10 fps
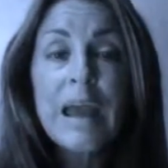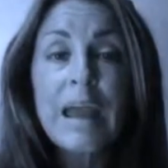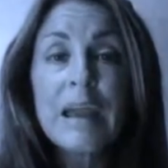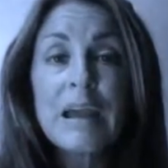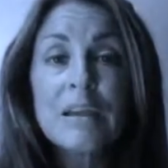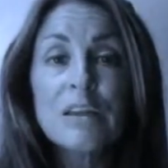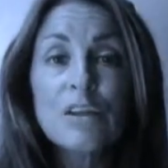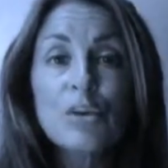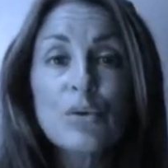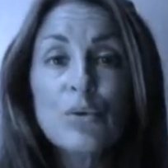and
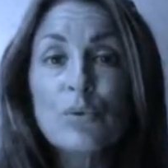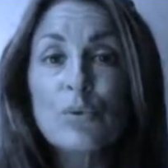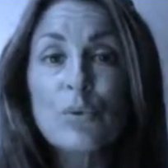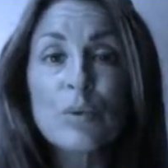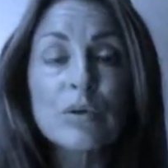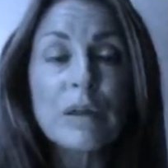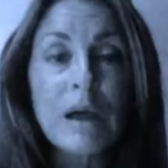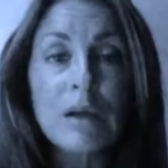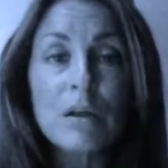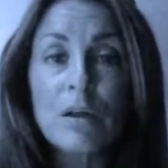you will
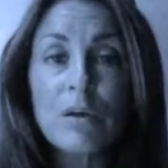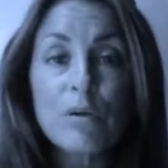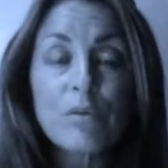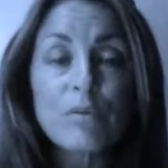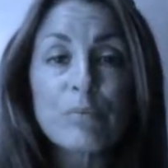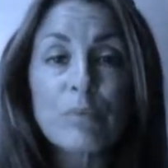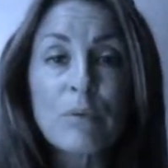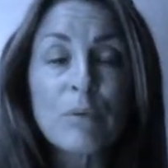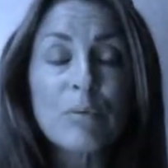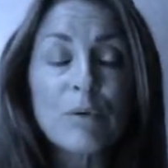not close
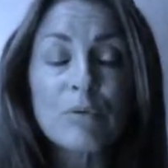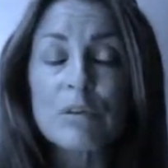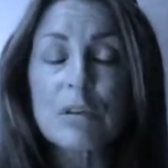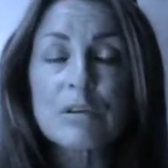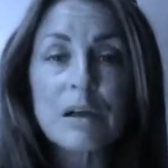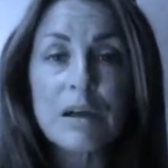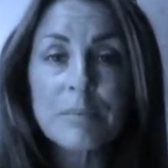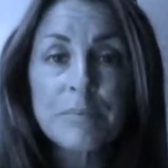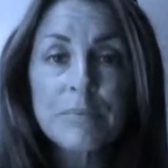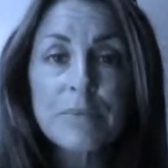most of the
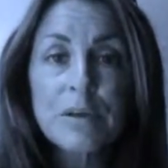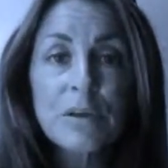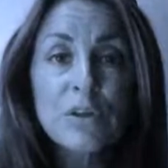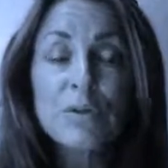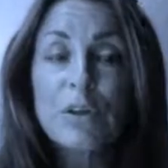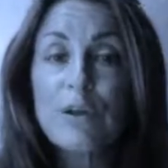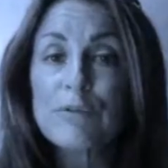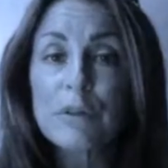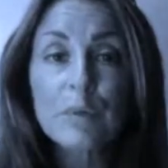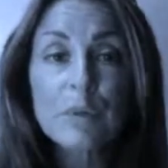time. You
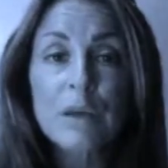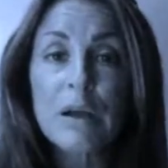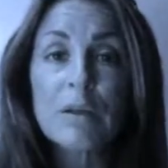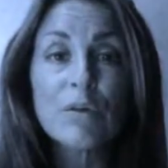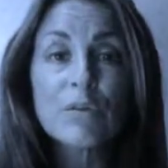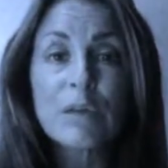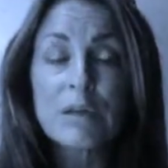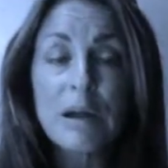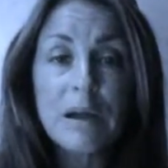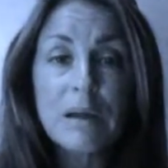definitely will not close on
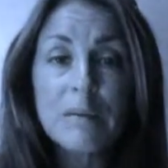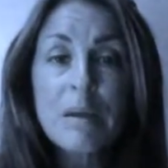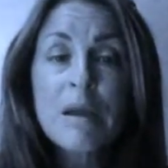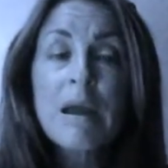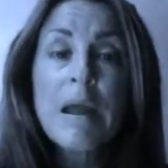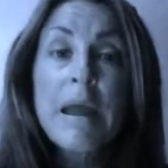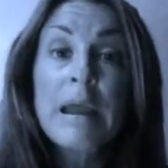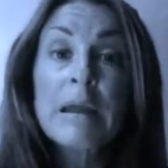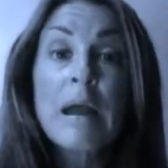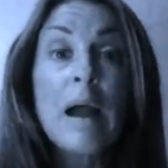time.
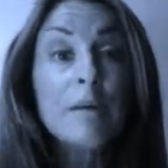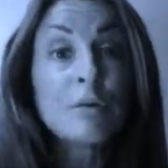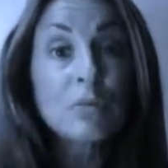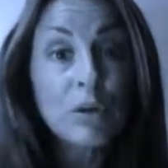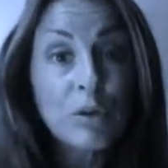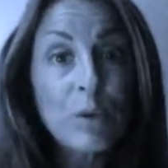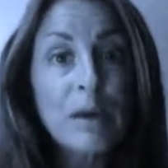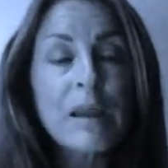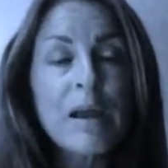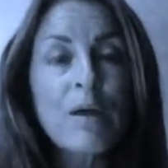And I'll tell you
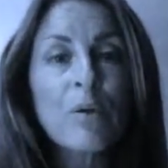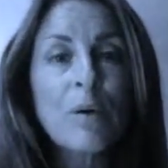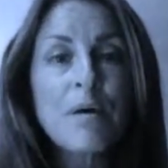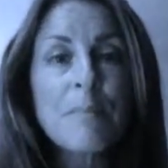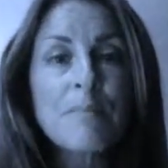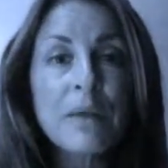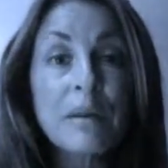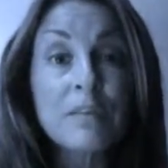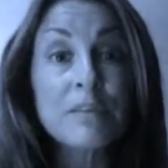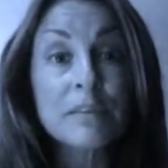right now, um,
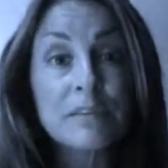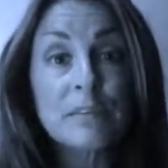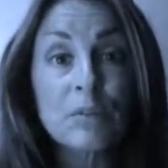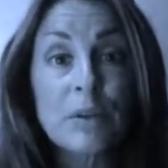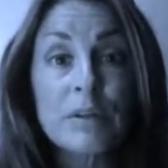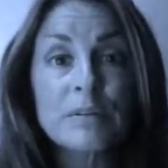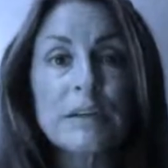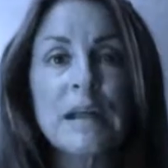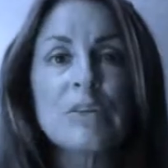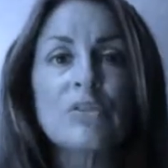as a seasoned real
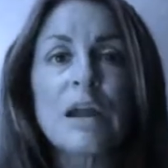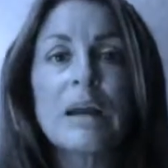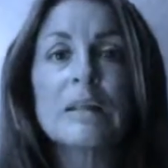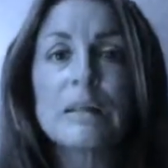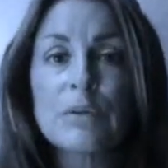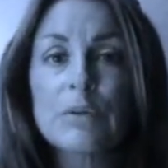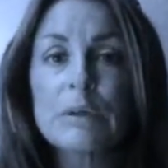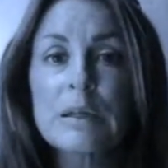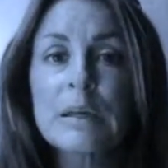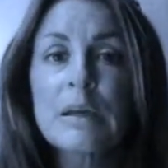estate agent, I
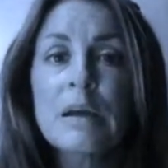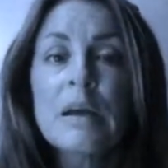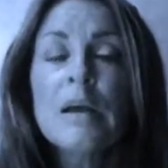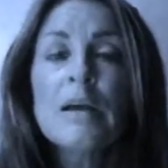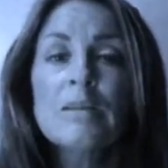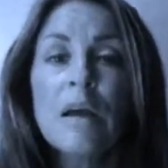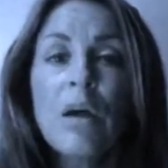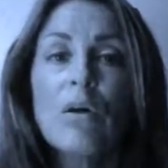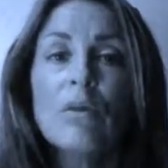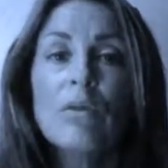literally
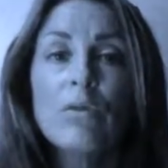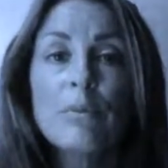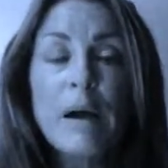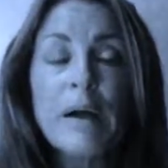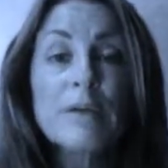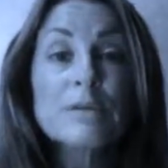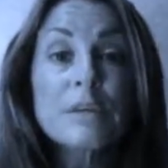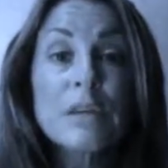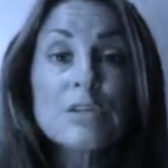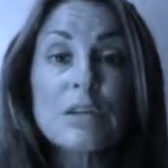tell the buyer's
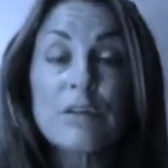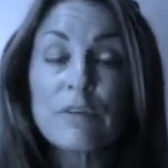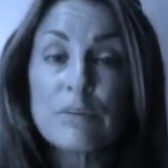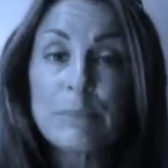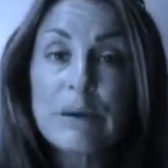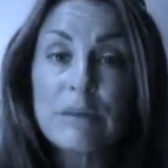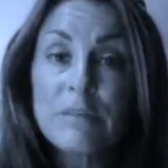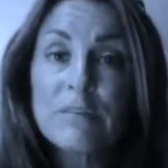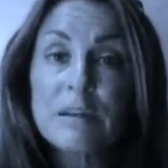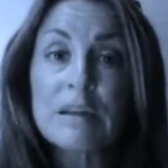agent if it's my
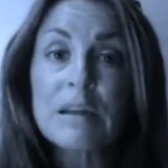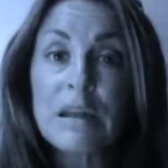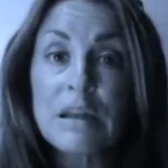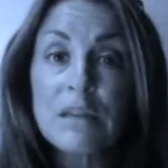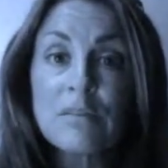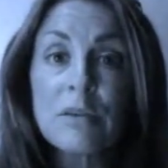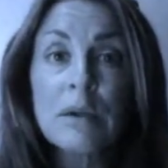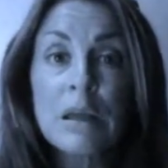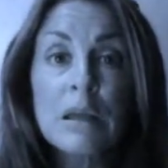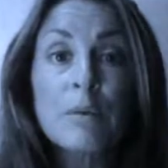listing and it's a
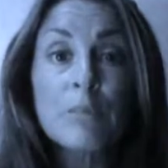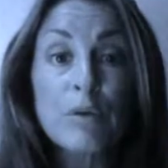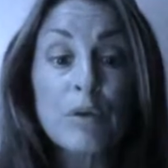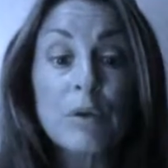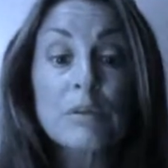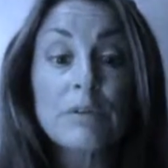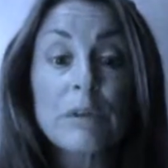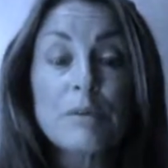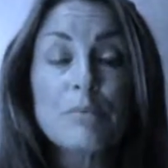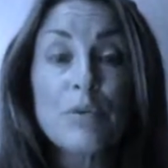in a
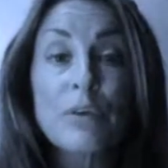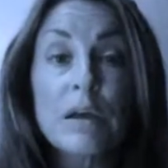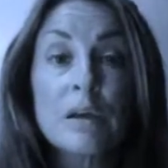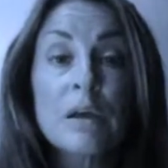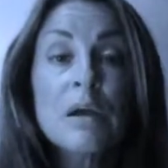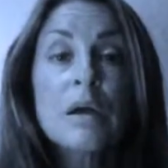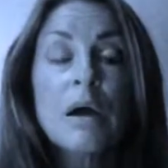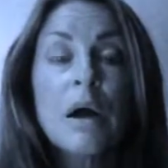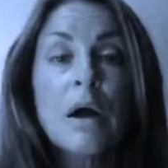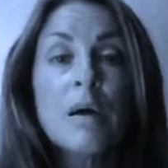progressively moving
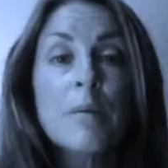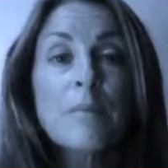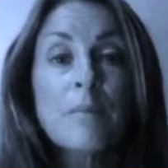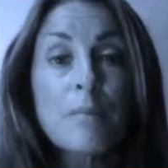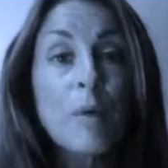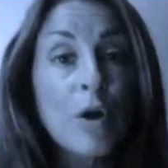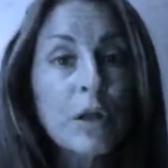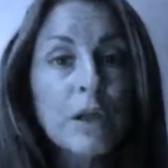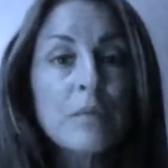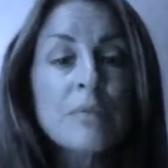uh,
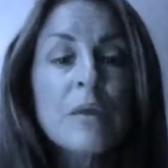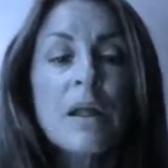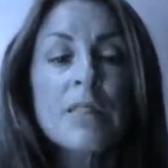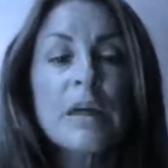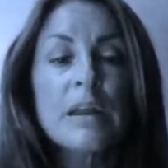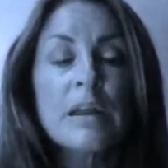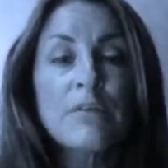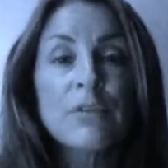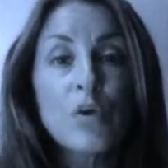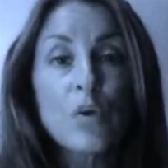market that
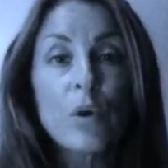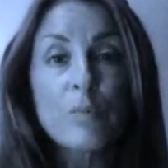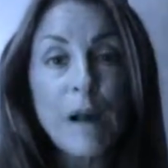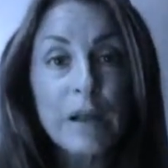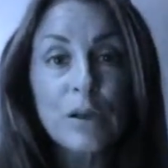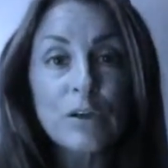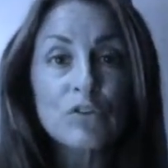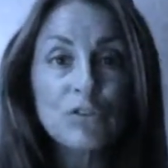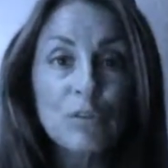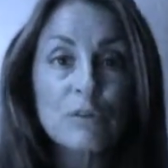if your buyer
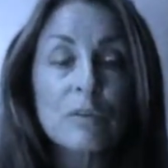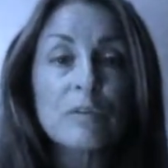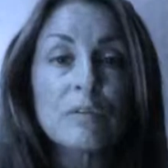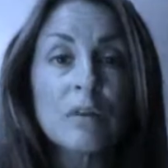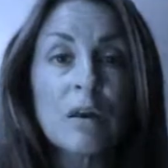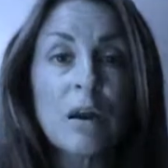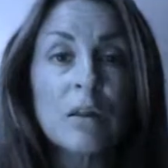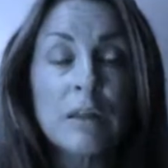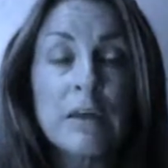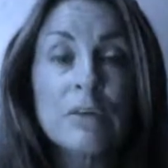chooses a
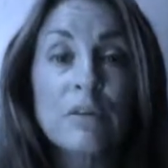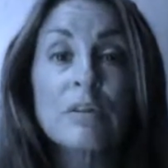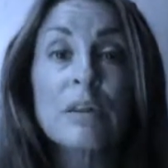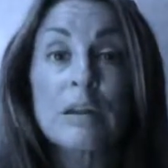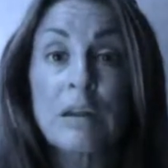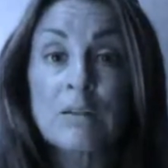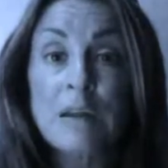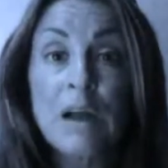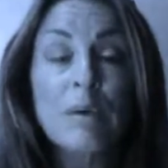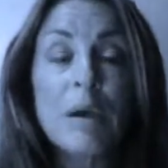lender that is
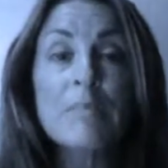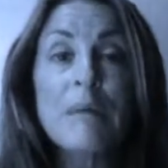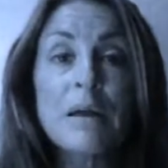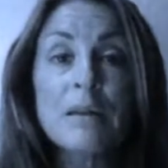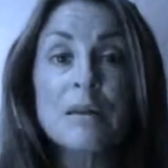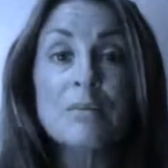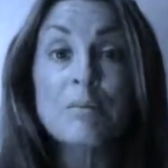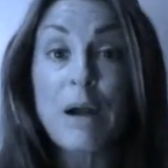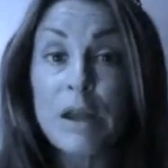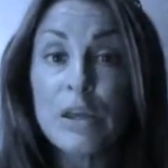not recommended
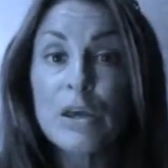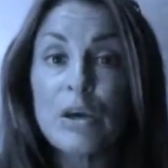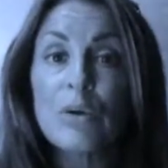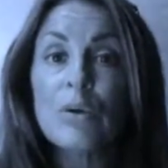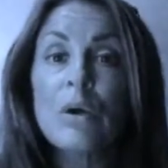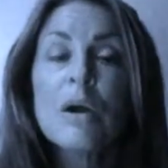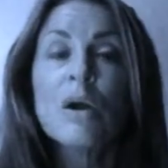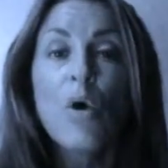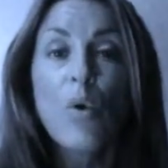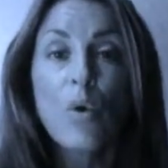by you,
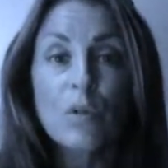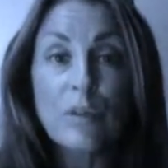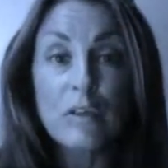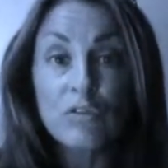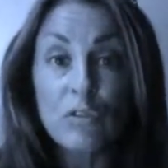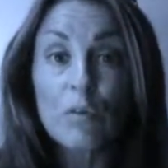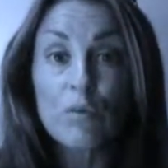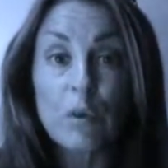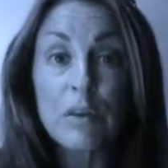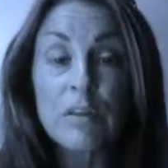or they choose
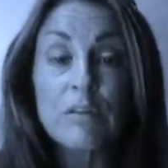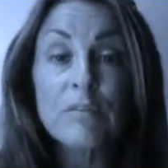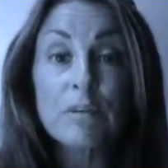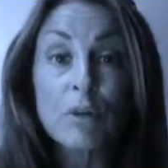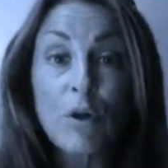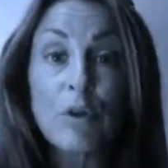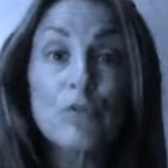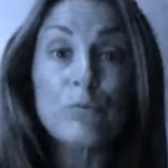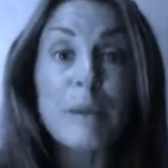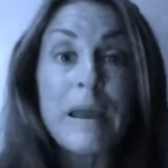one of these
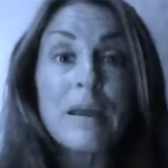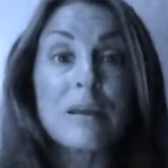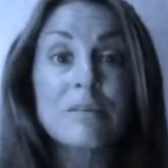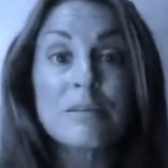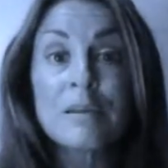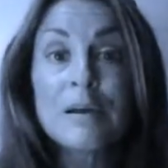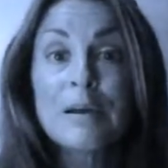large banks